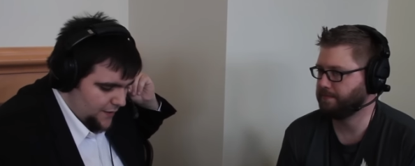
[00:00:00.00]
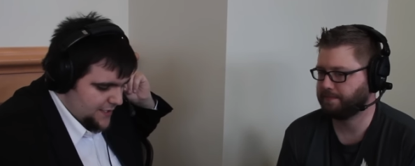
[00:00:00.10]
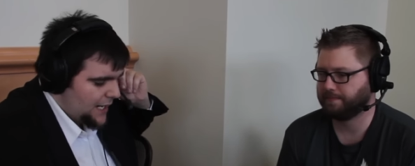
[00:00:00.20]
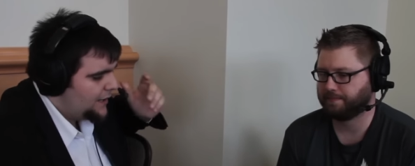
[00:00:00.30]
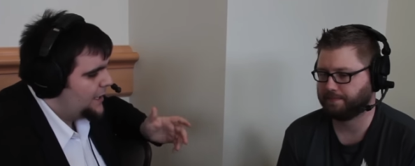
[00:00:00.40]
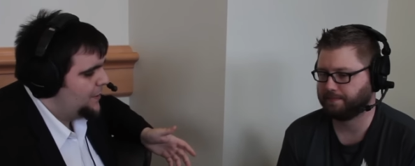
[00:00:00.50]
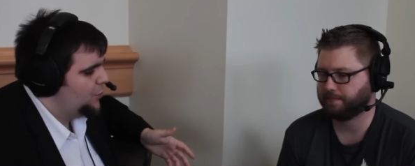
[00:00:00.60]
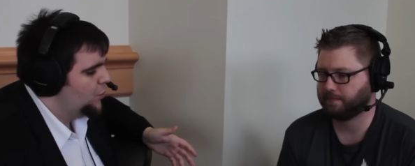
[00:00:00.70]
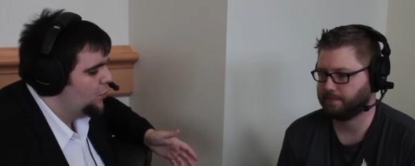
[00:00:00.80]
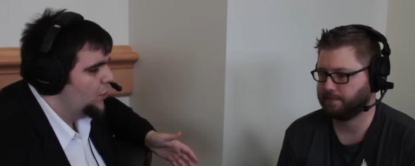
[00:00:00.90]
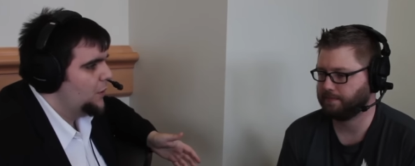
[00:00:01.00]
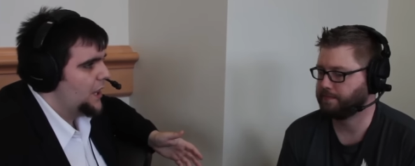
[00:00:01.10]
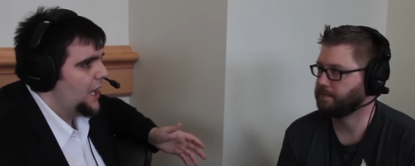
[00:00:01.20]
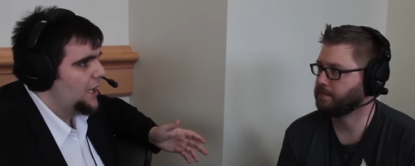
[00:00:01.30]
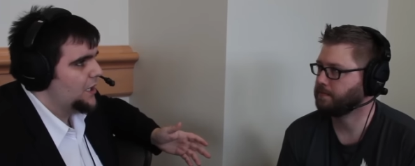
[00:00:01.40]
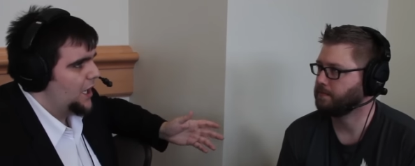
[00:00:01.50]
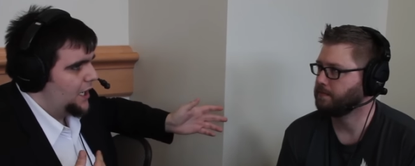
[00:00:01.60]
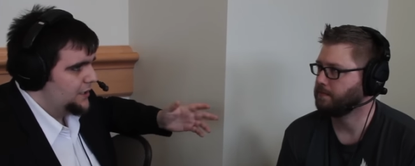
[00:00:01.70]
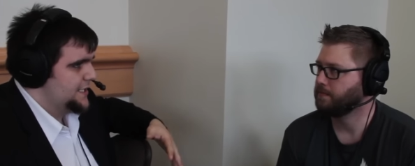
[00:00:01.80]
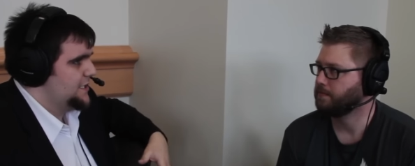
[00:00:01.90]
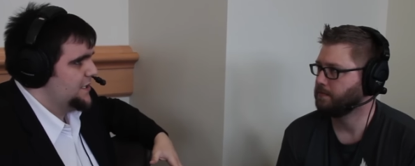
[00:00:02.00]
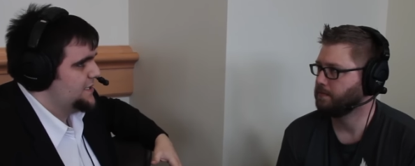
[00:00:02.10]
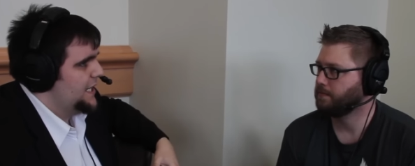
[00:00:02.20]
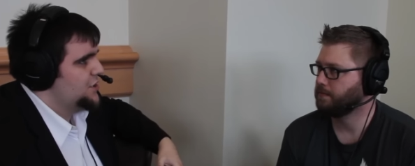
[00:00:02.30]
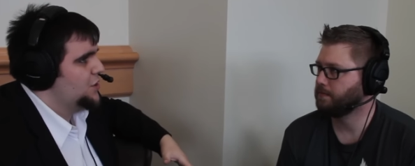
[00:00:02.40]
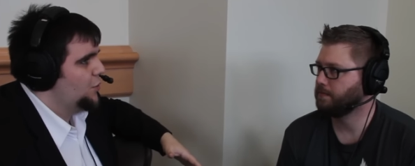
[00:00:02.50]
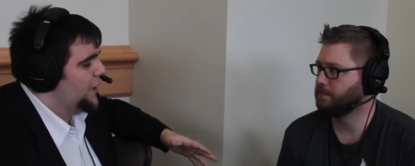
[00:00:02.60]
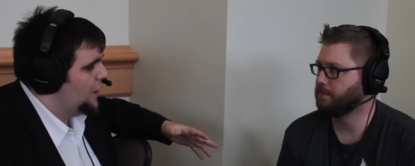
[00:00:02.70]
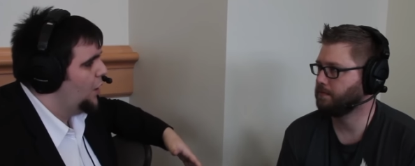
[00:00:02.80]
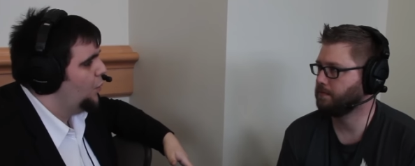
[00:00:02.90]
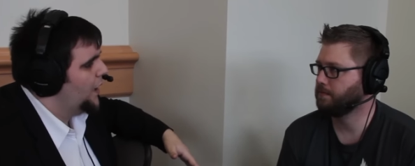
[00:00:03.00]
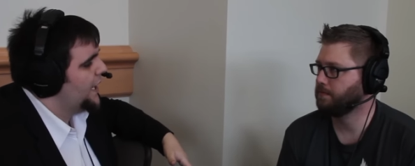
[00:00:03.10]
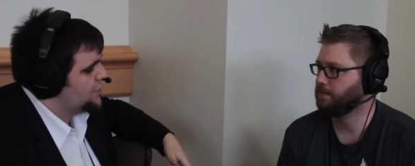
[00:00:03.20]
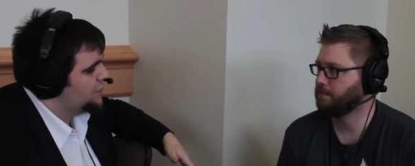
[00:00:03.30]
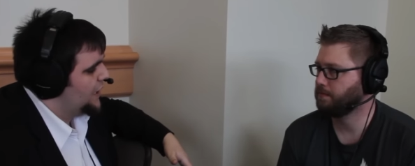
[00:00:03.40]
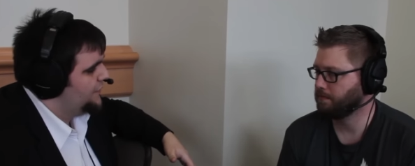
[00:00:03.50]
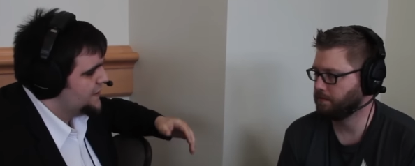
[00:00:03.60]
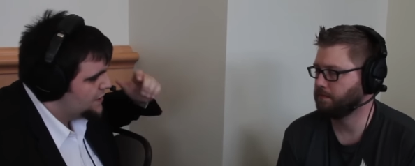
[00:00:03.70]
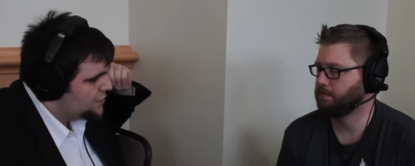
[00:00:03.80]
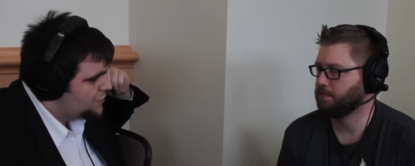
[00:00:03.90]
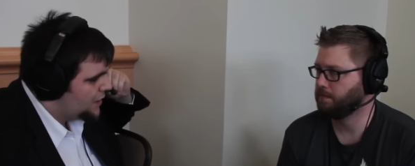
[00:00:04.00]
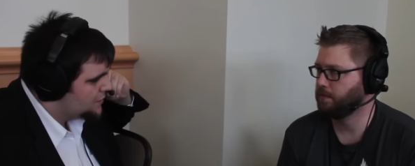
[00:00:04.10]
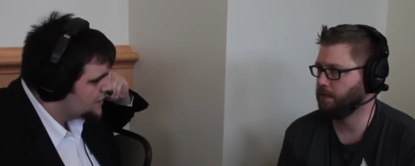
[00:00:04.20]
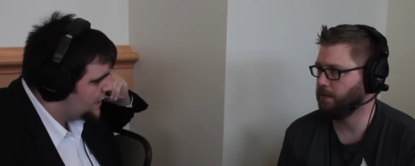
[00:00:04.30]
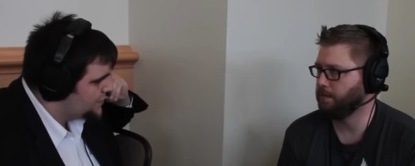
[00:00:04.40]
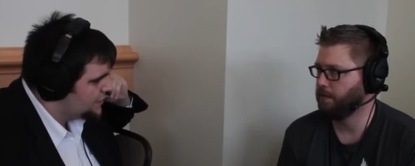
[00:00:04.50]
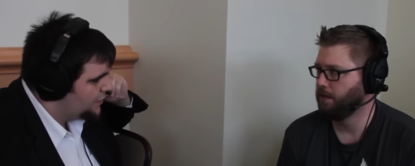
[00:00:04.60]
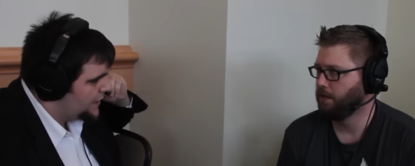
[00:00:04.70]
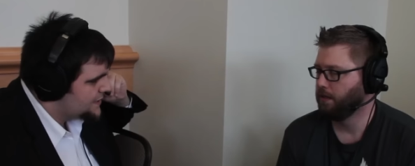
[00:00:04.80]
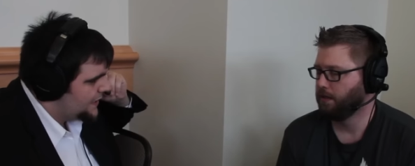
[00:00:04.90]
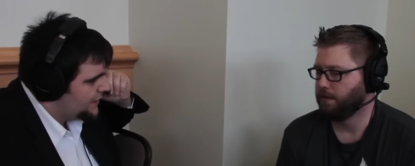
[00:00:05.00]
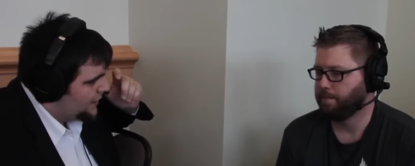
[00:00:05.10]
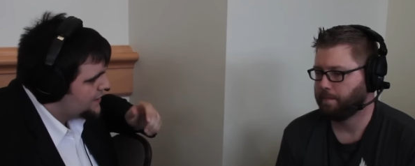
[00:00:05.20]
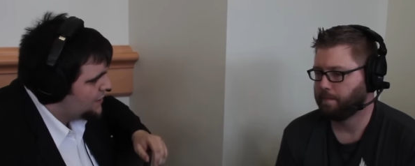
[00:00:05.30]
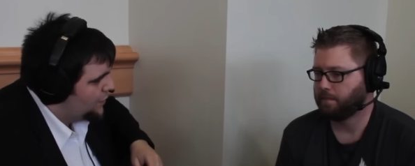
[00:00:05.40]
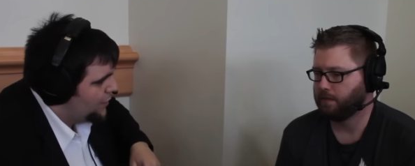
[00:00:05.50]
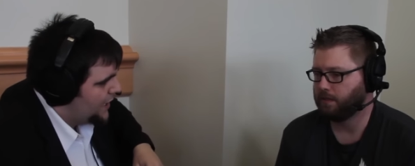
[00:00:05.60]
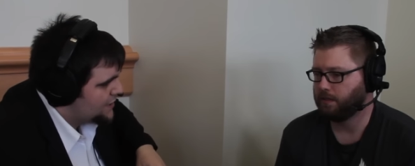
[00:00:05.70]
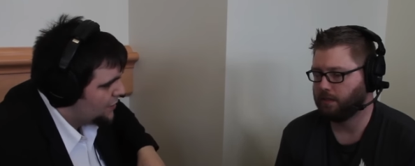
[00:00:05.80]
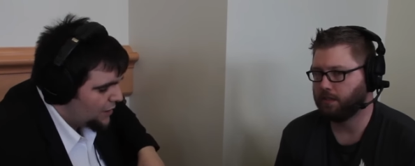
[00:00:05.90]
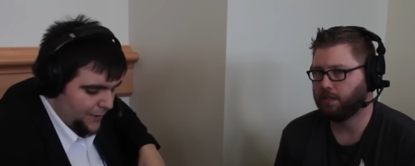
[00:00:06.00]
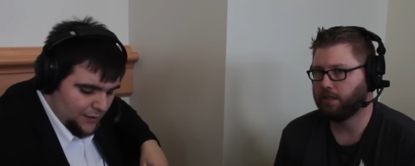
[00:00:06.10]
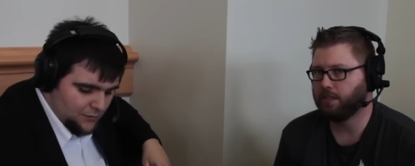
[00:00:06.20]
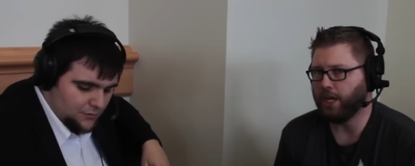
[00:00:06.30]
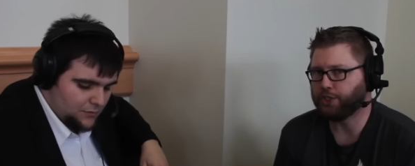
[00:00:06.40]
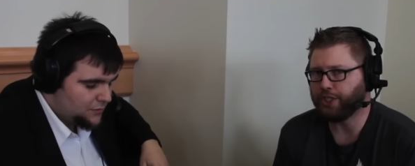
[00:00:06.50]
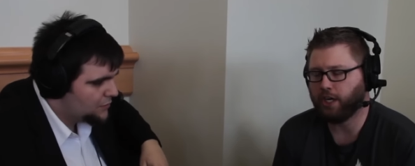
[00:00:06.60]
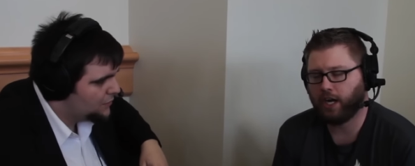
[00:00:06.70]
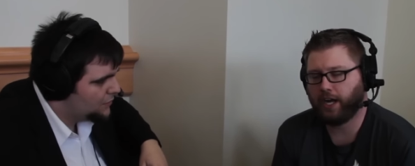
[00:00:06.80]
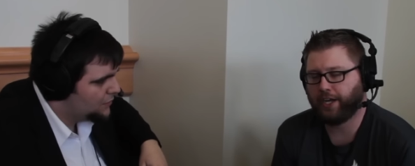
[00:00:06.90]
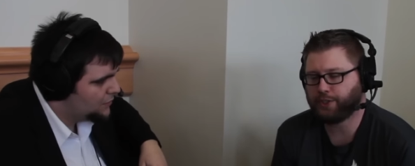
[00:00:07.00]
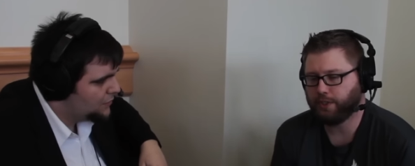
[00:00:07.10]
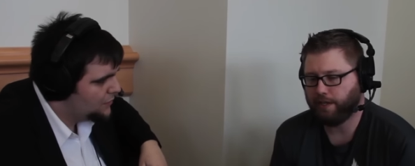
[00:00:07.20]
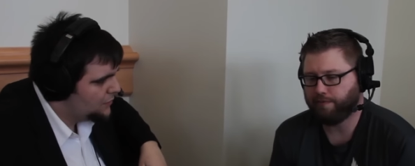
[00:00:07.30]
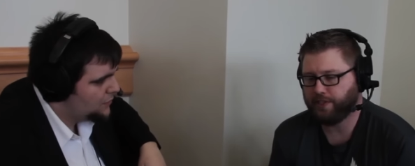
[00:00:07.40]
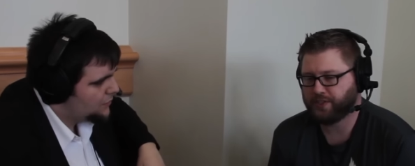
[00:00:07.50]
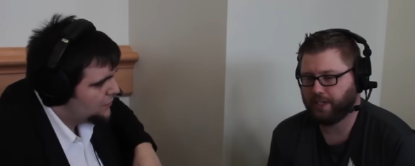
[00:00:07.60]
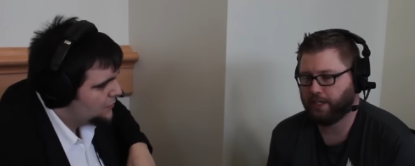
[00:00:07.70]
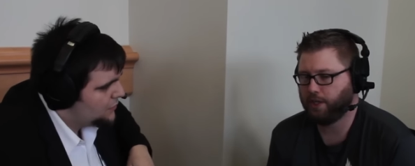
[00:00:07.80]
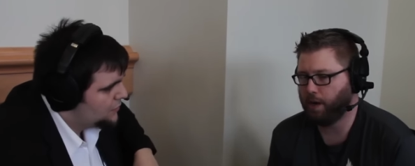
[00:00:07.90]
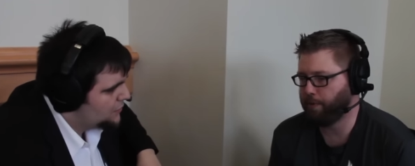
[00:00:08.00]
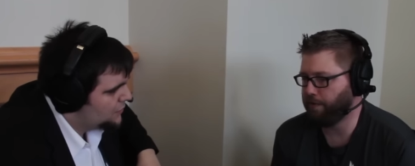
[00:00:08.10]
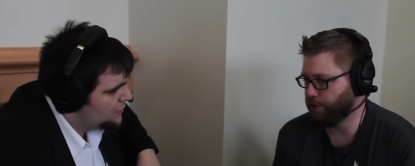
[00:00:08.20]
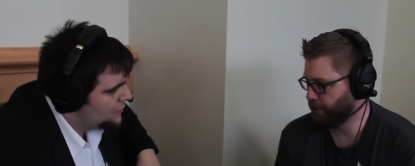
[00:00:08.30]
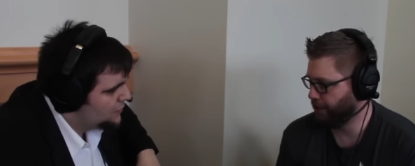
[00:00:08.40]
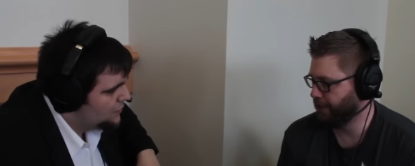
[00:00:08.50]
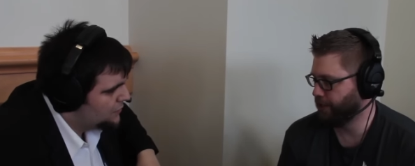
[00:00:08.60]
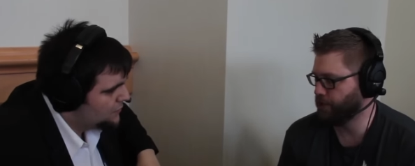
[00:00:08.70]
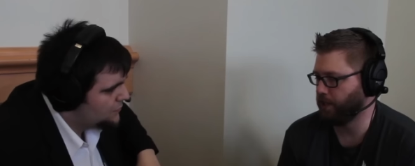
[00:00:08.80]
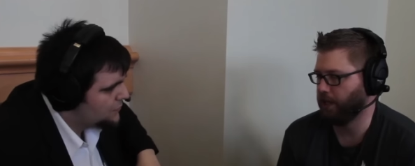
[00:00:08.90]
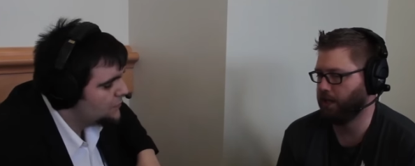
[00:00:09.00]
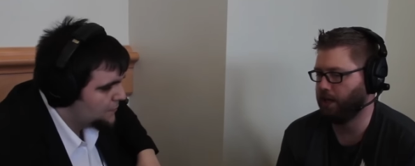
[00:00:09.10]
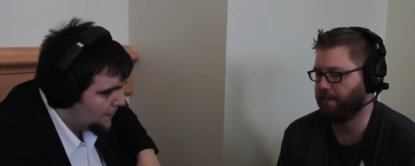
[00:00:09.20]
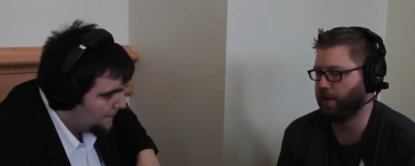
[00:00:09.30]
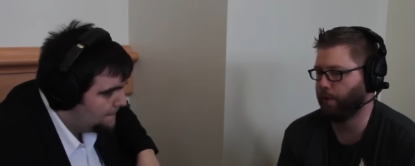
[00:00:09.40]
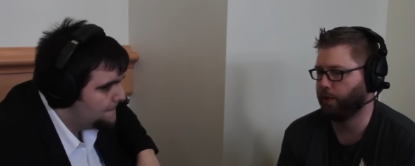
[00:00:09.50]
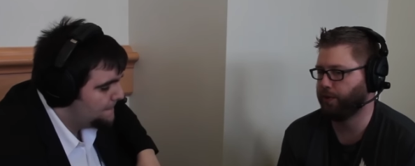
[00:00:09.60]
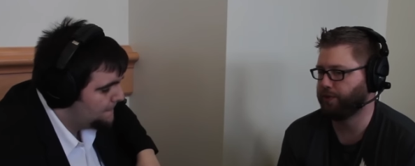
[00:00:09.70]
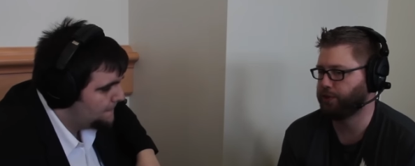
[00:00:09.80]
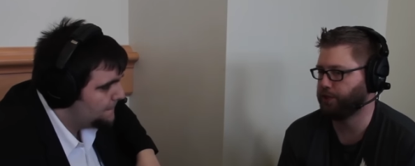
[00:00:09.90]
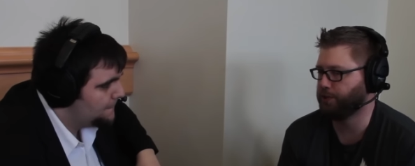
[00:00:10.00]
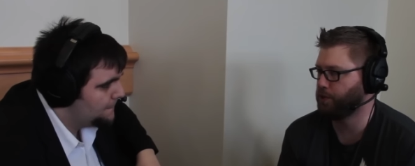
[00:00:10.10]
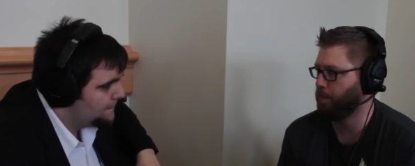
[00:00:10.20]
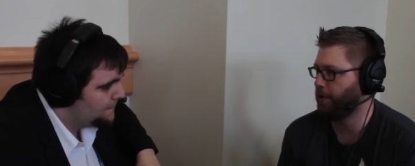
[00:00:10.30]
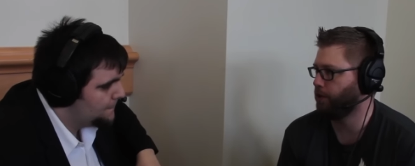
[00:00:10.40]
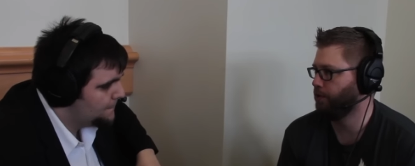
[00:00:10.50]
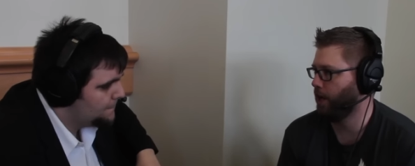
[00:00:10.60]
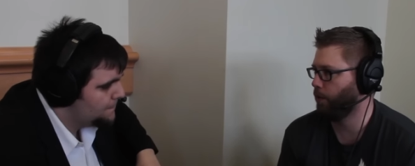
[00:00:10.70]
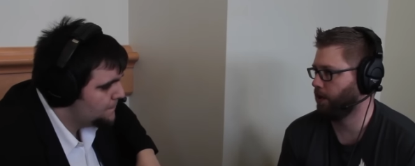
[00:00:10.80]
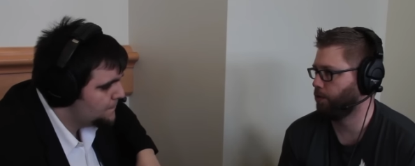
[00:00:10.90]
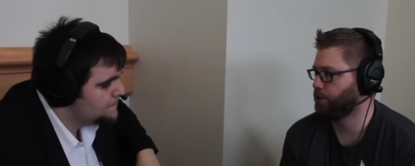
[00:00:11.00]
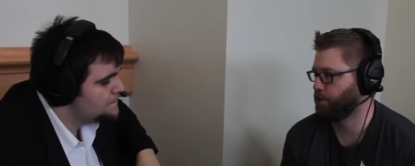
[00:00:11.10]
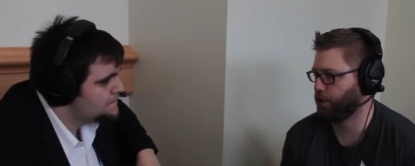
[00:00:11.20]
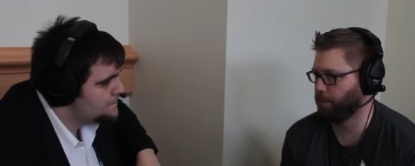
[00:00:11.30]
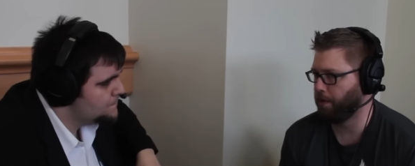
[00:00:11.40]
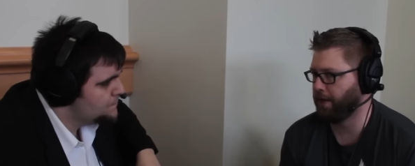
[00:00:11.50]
Speaker 1: there's not a lot of people who uh, listen to the station who would know what Extra Life is. Could you uh, just give us a little insight and let us know what you guys
Speaker 2: are all about? Yeah, sure. Uh, Extra Life is a nonprofit charity, like you said. Uh, they work with the Children's Miracle Network, which is a group of